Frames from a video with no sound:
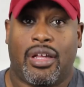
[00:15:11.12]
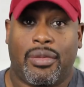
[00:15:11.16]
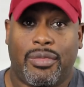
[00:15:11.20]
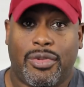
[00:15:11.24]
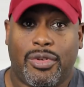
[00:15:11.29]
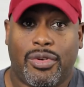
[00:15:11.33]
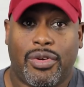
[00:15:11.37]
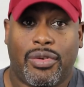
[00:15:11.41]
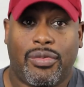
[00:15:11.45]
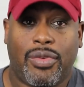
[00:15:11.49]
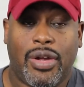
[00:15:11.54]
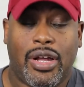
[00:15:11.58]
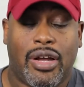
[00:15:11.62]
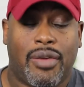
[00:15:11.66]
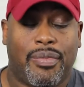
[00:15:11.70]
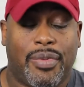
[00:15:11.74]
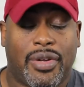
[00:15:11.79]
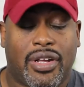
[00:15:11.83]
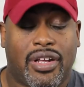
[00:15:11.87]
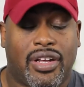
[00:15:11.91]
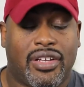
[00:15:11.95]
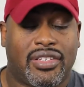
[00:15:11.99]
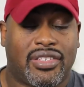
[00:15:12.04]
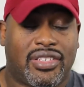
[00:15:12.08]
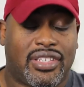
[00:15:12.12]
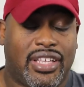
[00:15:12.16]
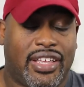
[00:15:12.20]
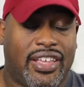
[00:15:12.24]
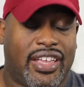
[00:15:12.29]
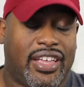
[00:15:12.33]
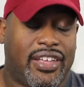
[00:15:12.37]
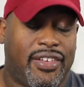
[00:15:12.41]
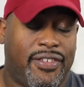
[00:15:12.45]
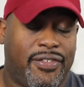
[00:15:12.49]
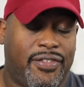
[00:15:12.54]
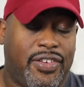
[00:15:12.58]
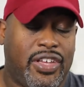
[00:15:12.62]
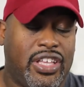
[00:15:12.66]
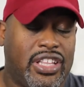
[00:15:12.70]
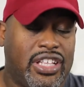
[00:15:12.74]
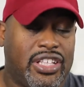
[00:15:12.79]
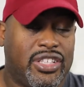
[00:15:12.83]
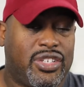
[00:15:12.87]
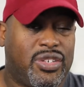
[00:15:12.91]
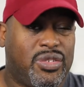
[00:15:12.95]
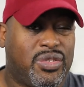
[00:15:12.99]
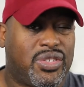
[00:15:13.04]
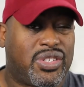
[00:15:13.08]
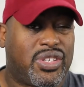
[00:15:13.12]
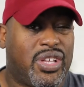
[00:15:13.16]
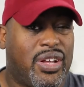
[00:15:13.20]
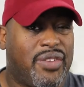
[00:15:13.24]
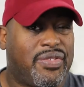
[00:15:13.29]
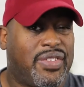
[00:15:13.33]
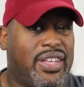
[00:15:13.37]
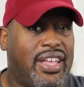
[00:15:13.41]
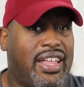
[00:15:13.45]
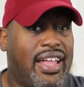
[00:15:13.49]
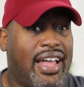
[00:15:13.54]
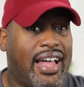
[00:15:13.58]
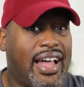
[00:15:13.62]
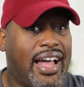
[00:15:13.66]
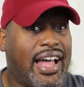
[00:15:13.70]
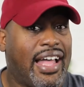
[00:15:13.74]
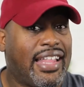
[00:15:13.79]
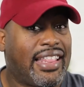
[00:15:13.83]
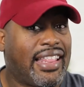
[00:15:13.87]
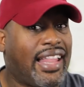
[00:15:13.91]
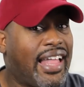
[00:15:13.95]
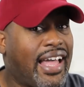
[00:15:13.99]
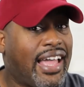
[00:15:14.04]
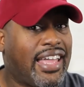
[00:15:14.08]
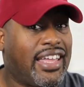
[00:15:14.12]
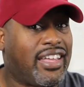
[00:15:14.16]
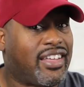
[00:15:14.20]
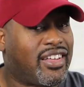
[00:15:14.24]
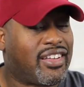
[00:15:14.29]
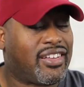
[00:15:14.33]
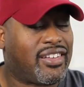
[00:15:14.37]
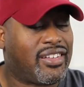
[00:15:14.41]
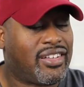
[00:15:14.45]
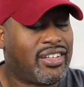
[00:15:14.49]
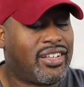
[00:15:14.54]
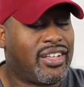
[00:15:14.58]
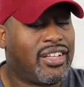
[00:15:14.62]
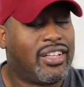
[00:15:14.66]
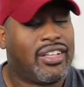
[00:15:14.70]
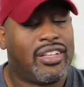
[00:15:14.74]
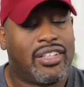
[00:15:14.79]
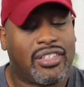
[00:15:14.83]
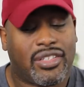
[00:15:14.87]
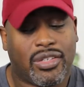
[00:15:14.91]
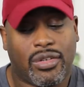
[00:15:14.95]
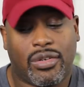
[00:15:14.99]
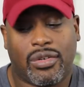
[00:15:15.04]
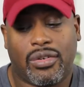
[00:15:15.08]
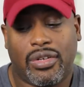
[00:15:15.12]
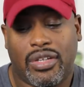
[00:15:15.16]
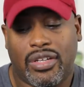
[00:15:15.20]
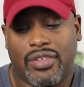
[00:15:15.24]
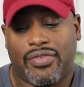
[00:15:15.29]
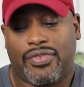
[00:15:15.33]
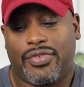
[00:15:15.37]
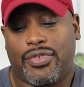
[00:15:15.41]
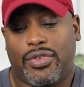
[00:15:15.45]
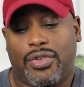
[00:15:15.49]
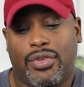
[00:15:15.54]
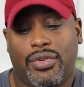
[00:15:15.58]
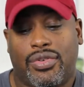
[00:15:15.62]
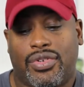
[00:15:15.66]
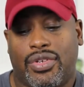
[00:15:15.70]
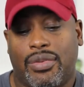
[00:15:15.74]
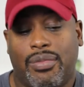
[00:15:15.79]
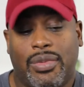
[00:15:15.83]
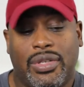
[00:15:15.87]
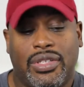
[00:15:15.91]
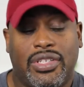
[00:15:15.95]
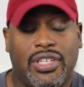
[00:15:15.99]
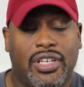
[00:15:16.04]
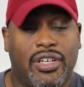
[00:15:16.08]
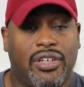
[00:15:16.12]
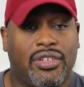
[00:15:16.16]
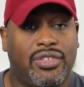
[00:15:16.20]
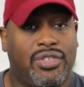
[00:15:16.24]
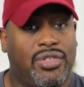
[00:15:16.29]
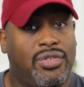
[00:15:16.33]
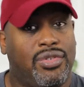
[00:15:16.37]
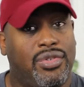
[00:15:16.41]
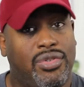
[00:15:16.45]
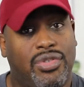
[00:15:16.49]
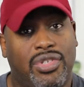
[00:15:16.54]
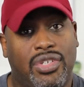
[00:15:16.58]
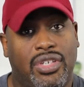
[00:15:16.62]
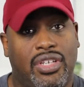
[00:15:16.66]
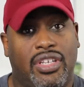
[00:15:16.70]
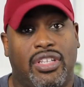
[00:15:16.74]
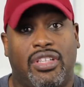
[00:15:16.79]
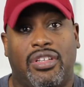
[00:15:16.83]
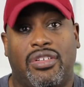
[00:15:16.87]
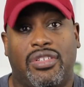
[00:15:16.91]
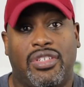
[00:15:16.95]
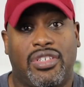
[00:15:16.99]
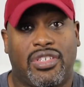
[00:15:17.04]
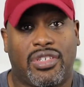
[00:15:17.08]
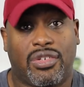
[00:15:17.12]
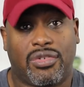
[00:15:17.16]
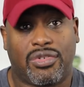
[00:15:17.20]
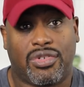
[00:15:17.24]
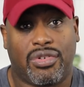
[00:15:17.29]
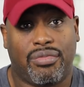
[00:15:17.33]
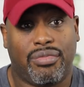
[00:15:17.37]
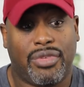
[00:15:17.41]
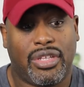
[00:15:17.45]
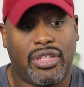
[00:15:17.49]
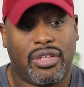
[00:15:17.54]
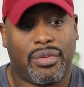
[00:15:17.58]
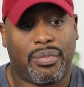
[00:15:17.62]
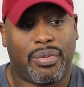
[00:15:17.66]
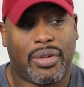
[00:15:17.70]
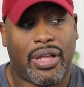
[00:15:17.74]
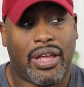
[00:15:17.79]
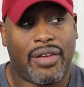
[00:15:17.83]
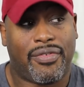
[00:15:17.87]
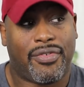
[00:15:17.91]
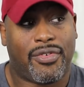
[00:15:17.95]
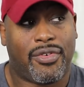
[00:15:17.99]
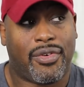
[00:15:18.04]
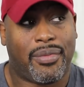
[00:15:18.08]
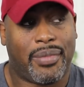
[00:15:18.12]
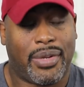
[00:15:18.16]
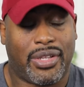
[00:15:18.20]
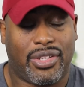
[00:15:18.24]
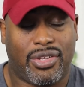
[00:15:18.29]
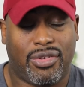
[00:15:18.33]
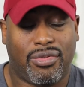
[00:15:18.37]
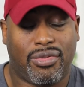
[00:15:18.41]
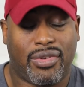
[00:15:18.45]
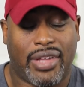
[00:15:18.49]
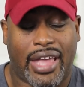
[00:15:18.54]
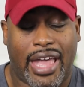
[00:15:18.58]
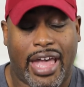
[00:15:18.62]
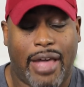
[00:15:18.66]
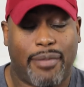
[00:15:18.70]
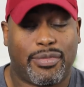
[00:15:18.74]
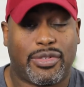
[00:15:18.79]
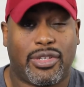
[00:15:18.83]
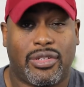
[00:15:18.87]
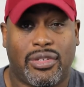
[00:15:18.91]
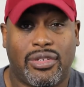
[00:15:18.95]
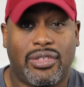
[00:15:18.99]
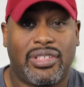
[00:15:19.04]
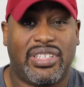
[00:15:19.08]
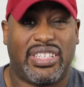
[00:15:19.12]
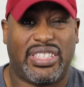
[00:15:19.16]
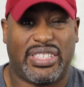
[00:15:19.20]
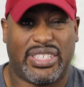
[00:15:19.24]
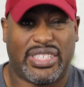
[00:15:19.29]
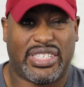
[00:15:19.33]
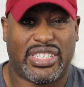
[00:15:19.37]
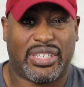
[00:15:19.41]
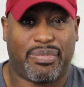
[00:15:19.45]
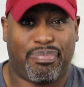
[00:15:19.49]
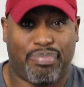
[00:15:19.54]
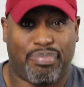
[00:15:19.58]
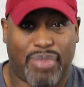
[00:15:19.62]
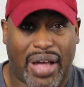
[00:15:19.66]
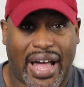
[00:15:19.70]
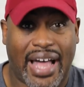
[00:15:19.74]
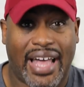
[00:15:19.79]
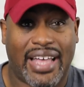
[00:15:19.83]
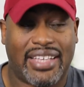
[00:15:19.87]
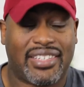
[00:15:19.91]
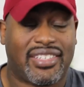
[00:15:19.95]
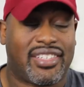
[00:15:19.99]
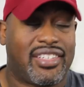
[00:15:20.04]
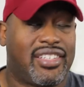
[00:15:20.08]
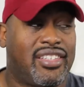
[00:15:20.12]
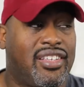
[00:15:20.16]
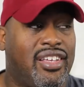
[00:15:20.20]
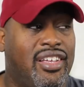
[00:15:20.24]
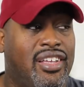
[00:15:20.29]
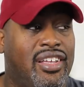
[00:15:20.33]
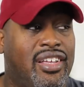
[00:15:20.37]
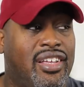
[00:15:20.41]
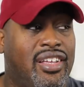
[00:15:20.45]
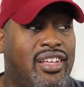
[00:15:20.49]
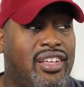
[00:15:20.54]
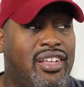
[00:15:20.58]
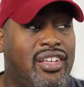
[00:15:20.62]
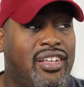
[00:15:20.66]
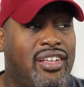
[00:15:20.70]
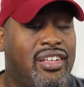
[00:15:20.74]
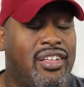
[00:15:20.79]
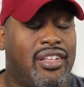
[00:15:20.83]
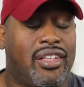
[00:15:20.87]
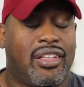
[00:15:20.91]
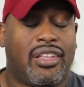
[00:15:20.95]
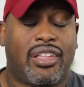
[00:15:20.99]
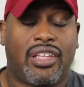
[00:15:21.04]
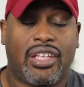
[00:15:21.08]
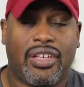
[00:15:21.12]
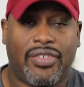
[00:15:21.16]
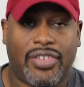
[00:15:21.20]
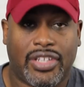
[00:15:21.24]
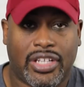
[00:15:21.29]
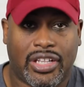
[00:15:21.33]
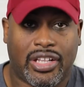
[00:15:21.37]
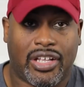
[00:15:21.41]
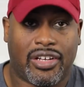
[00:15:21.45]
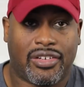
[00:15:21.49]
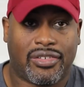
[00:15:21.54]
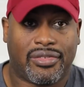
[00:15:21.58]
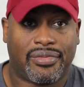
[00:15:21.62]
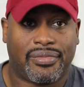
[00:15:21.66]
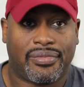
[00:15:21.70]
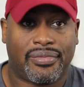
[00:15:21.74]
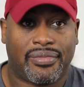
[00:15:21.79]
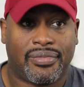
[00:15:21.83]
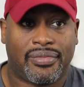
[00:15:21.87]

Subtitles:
I'm doing well because they feed into stuff that I like. So if you someone tells you you should get on the social media platform and you absolutely despise it, leave it alone.